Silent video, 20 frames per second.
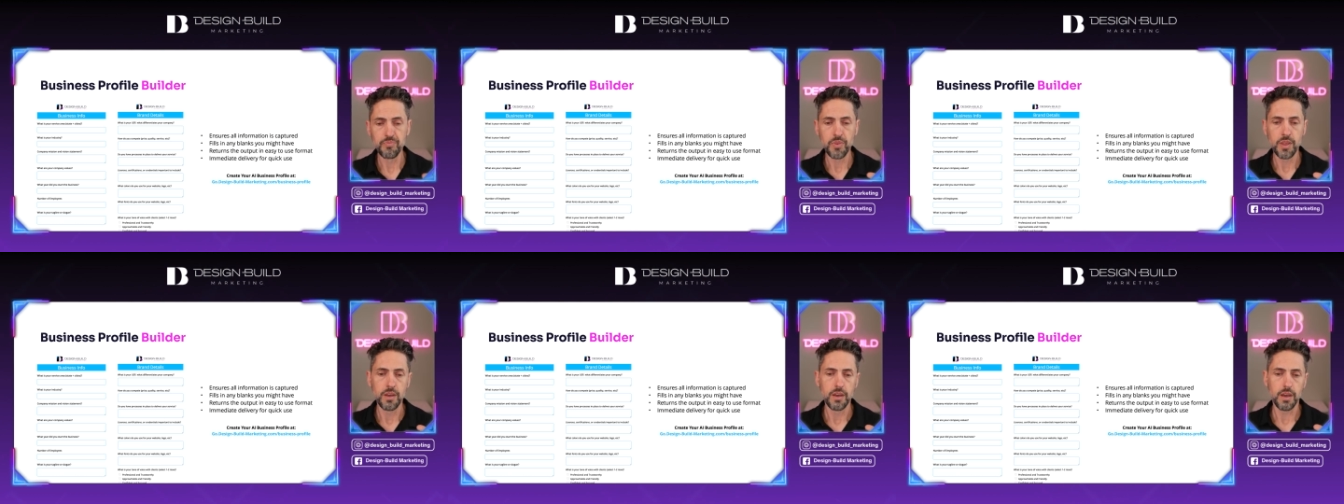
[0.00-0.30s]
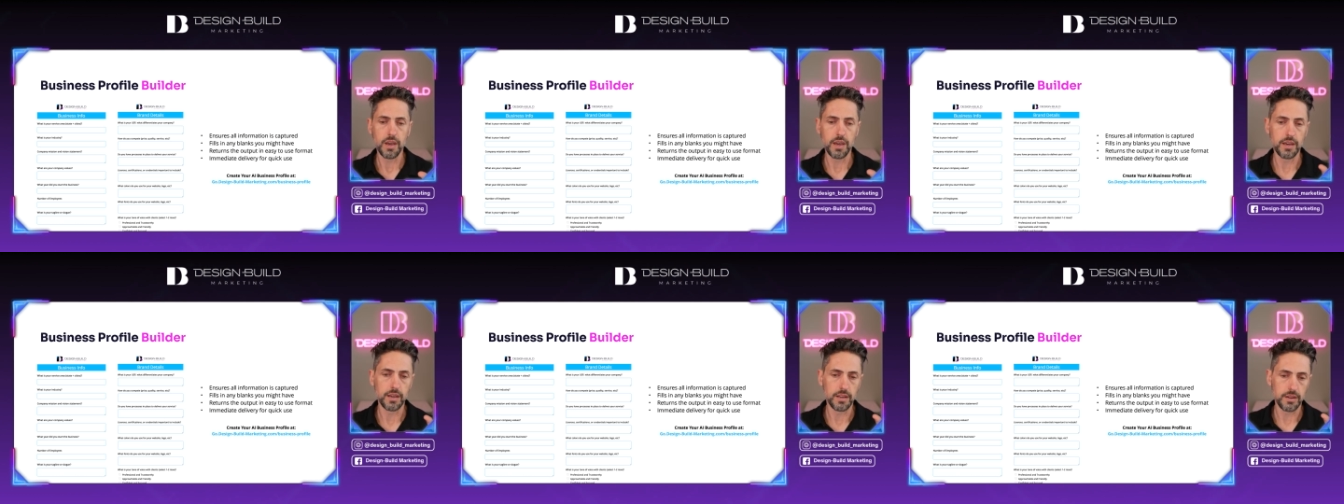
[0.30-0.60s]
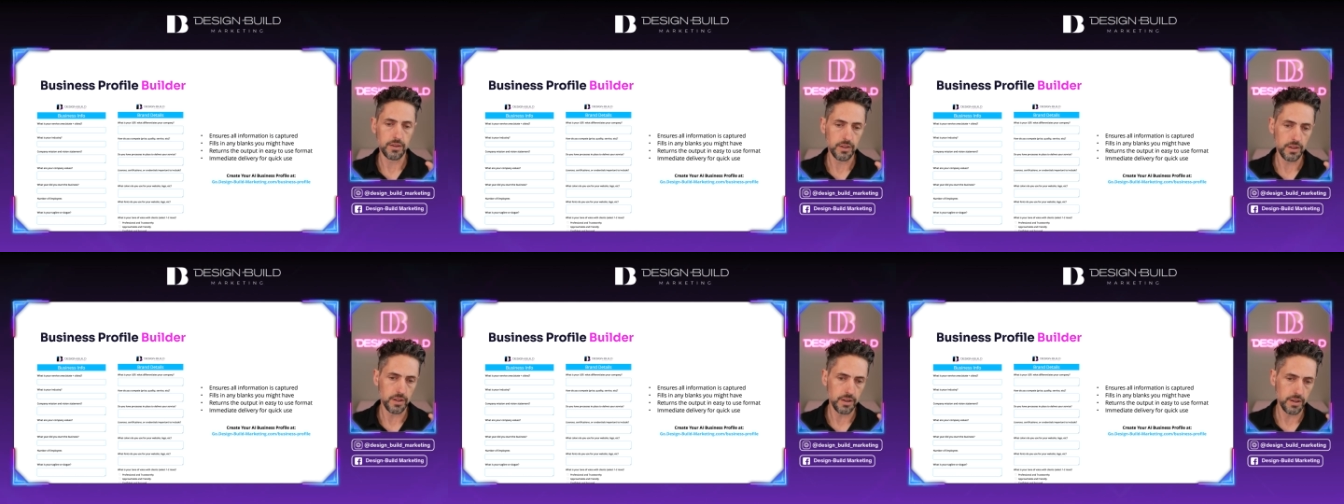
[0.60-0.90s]

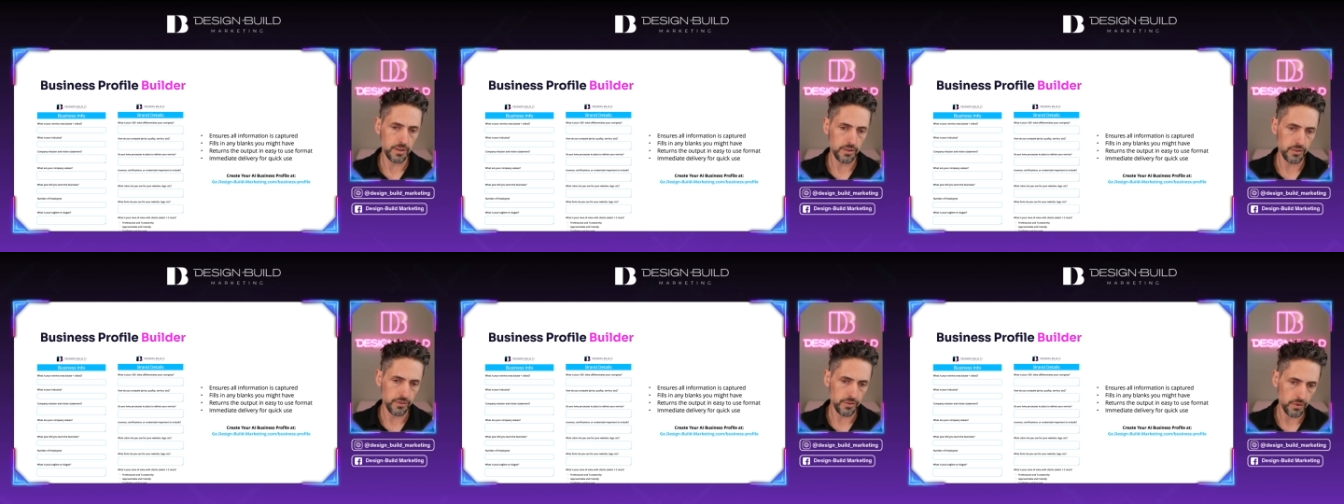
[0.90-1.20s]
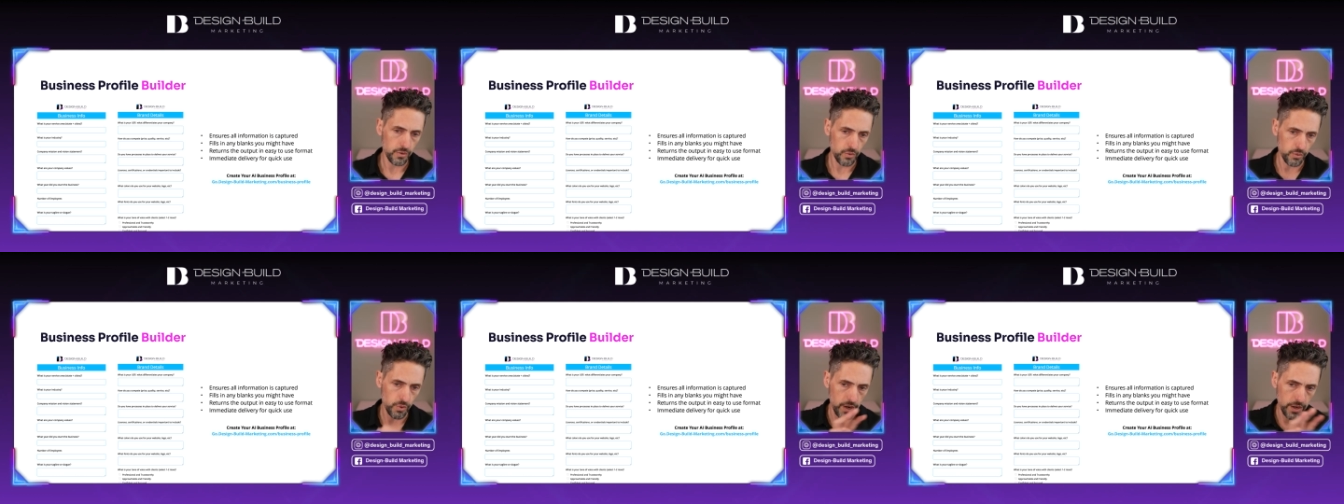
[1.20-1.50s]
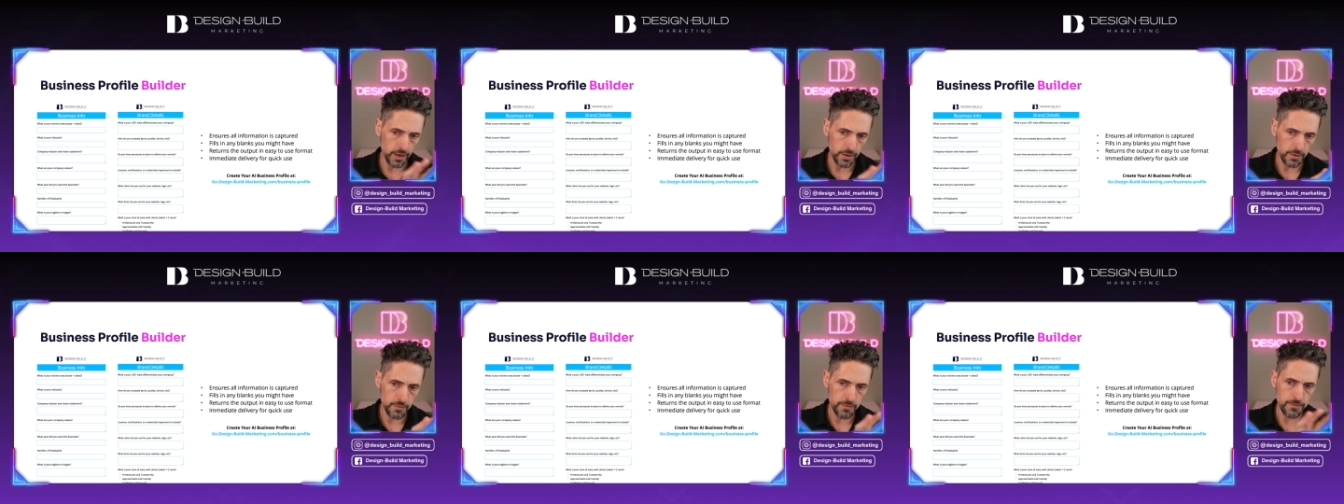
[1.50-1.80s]
and it is
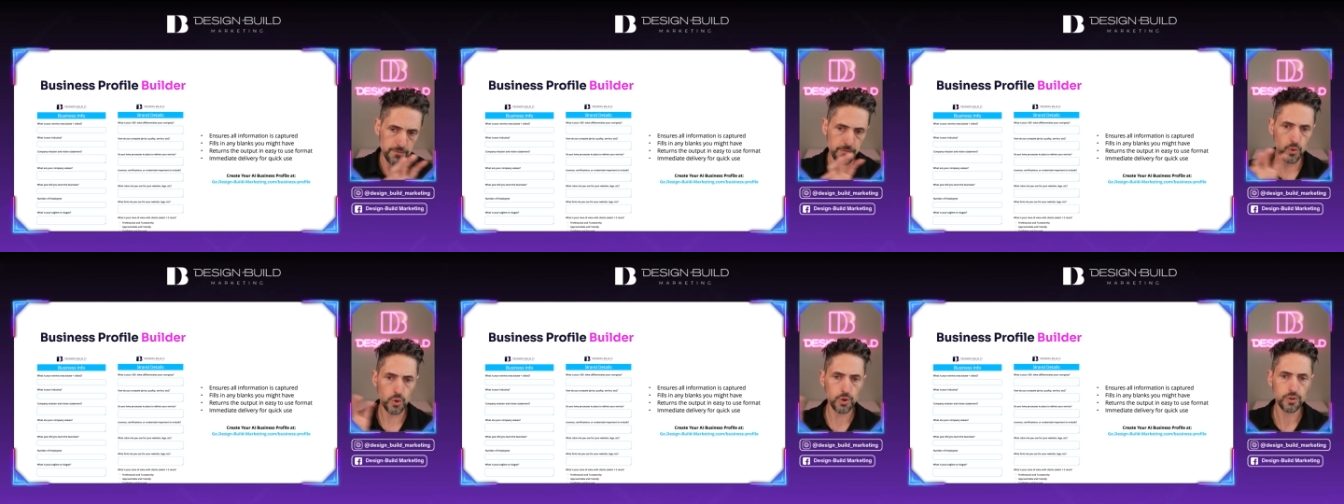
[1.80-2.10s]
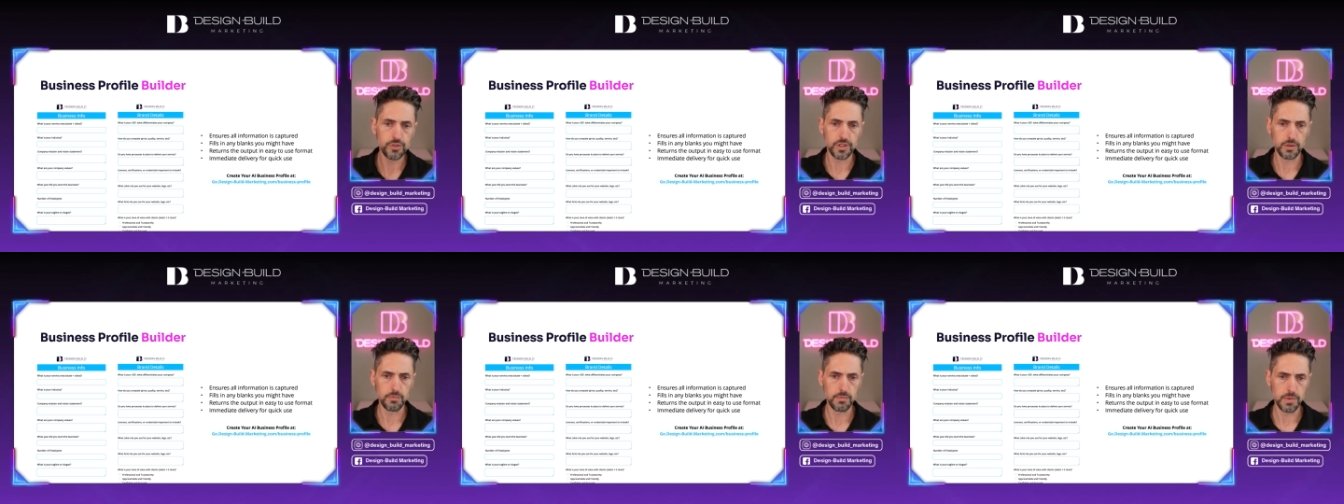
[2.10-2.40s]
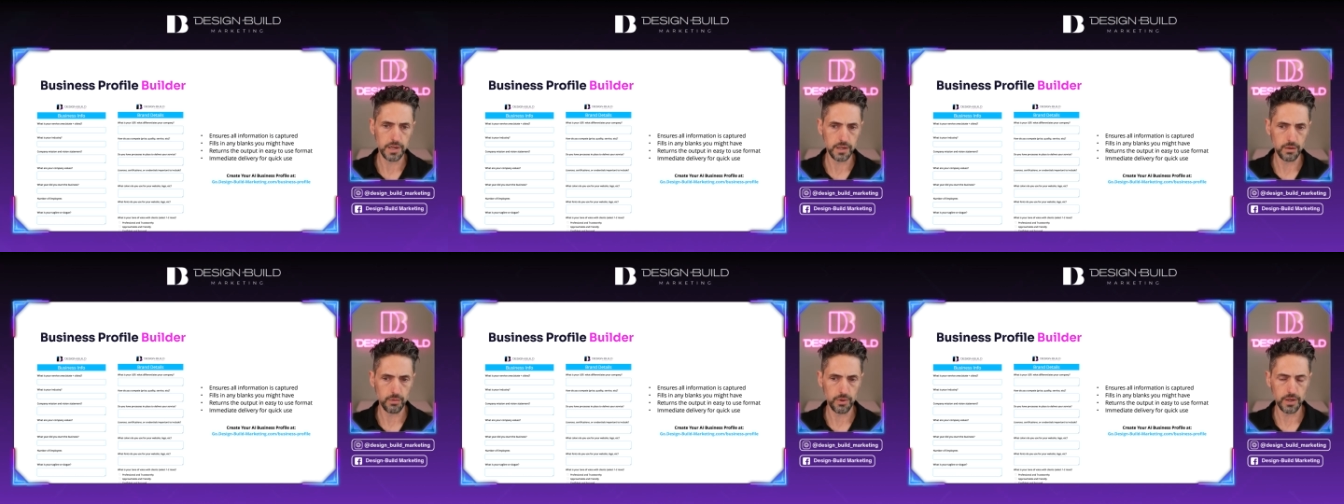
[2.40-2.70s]
writing for
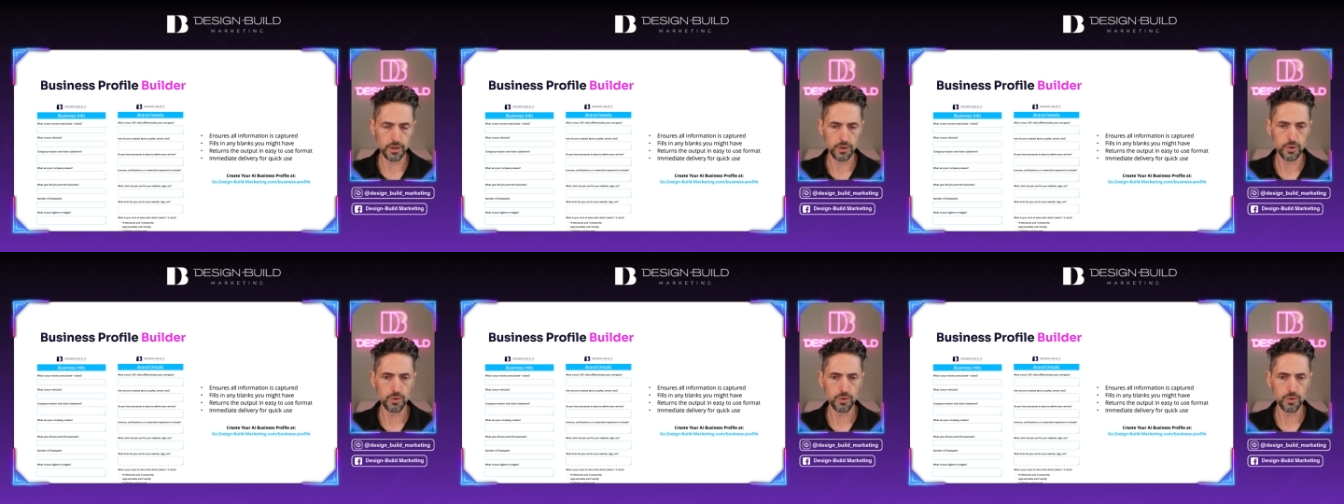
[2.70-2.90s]
somebody, right?